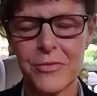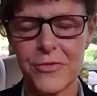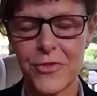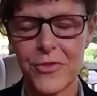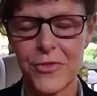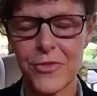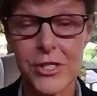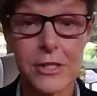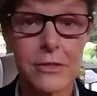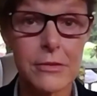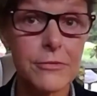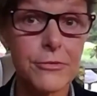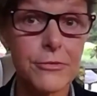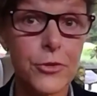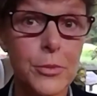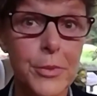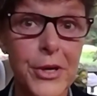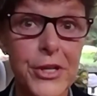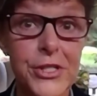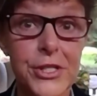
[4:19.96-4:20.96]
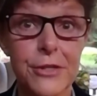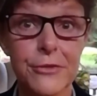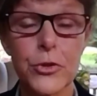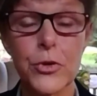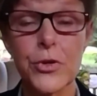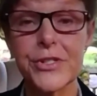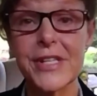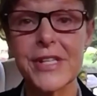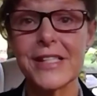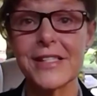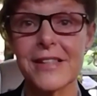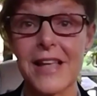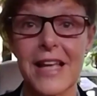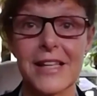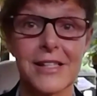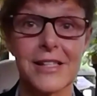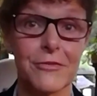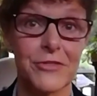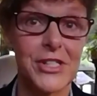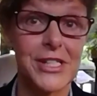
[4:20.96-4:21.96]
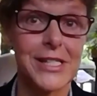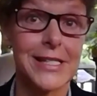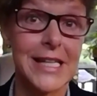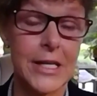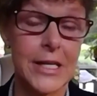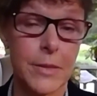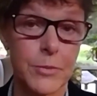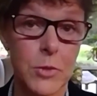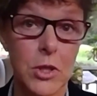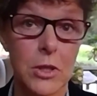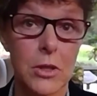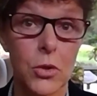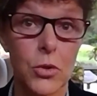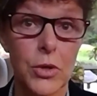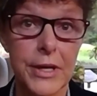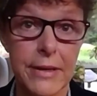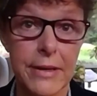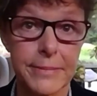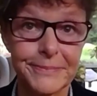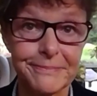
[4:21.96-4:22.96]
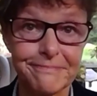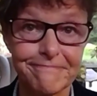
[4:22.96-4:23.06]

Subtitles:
first and foremost, of course, as I've just said, I'm not a lawyer.